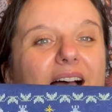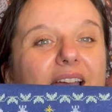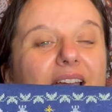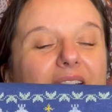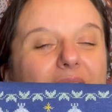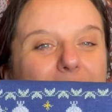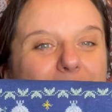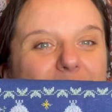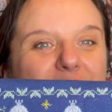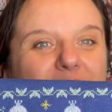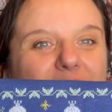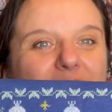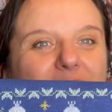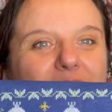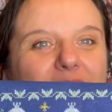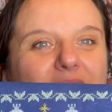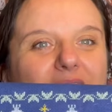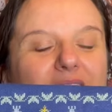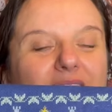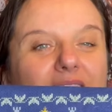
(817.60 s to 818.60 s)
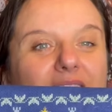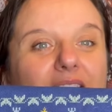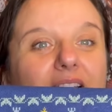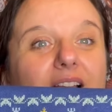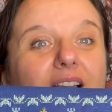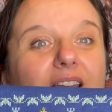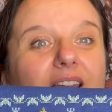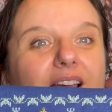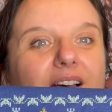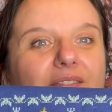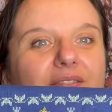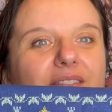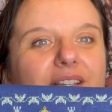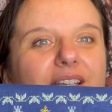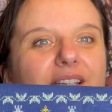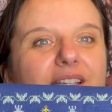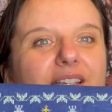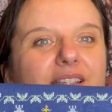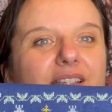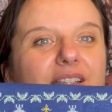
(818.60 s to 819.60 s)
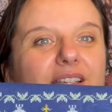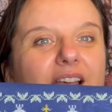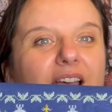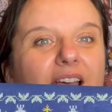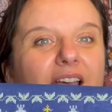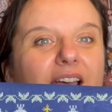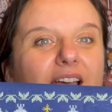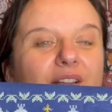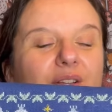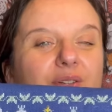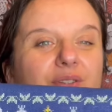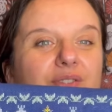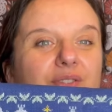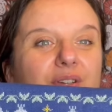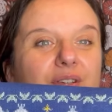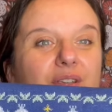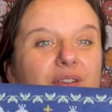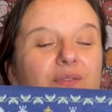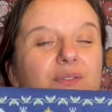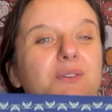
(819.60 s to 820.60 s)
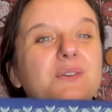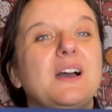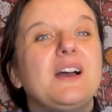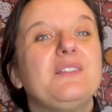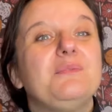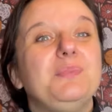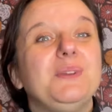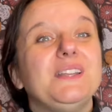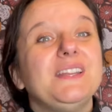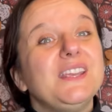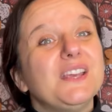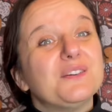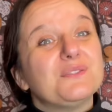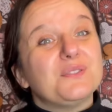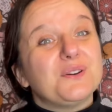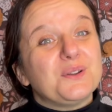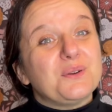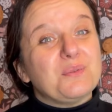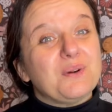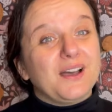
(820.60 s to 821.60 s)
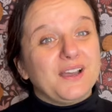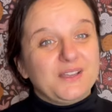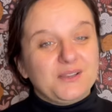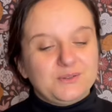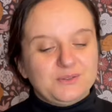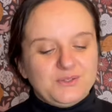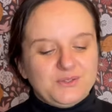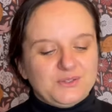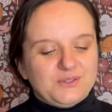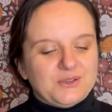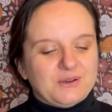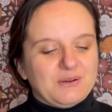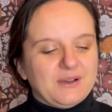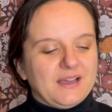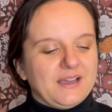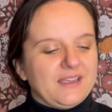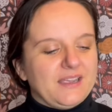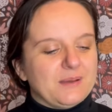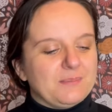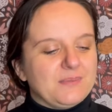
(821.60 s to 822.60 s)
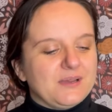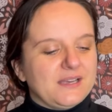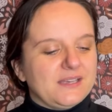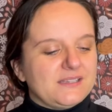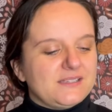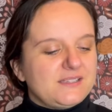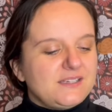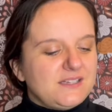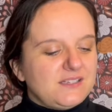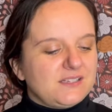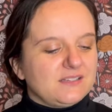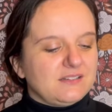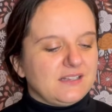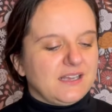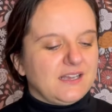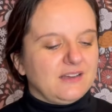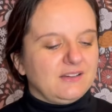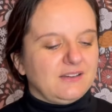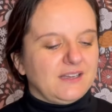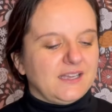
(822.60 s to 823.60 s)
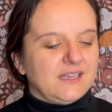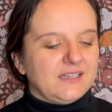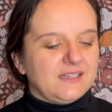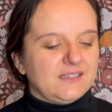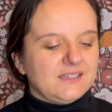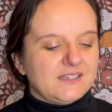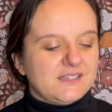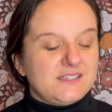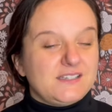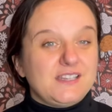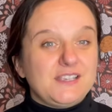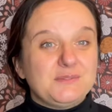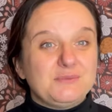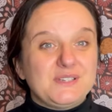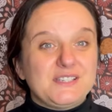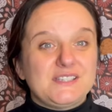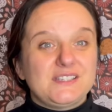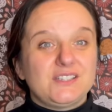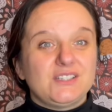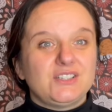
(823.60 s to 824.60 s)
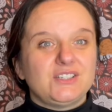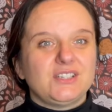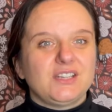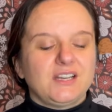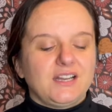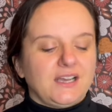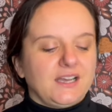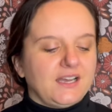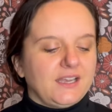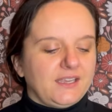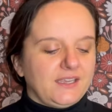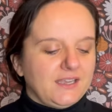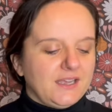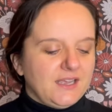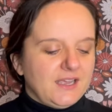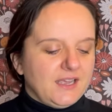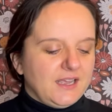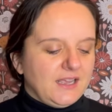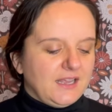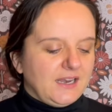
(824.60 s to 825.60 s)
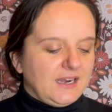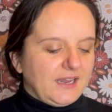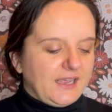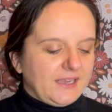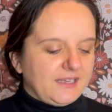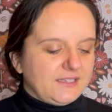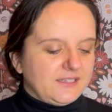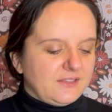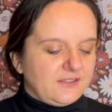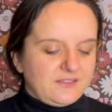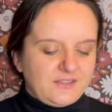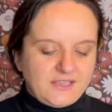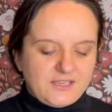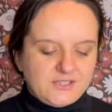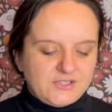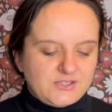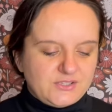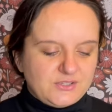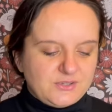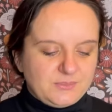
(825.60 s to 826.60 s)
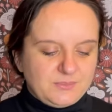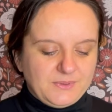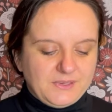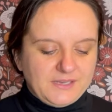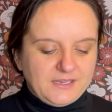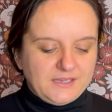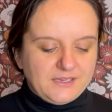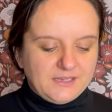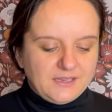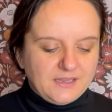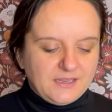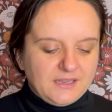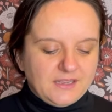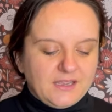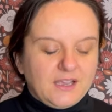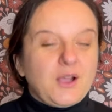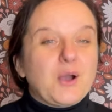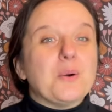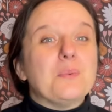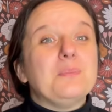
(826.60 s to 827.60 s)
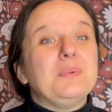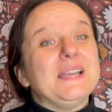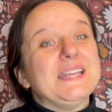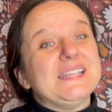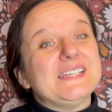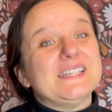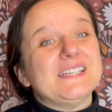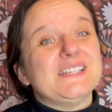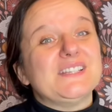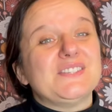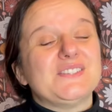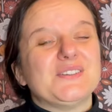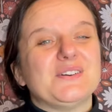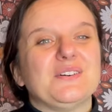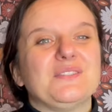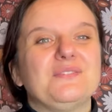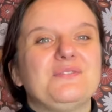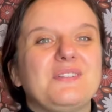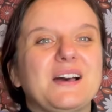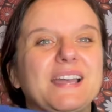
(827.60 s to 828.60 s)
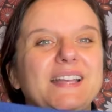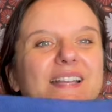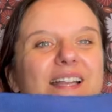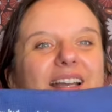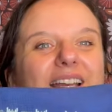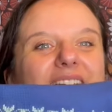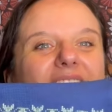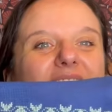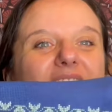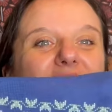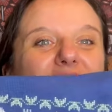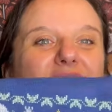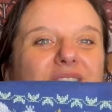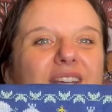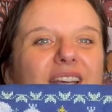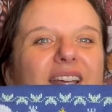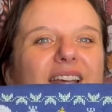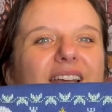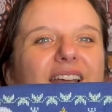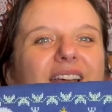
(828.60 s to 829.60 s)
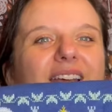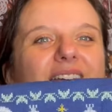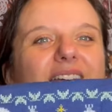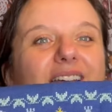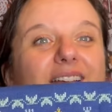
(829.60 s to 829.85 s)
absolutely love this, and also if you have been here for a while, you know I am a seasonal and a series stitcher. I like the things to be completed, so finally after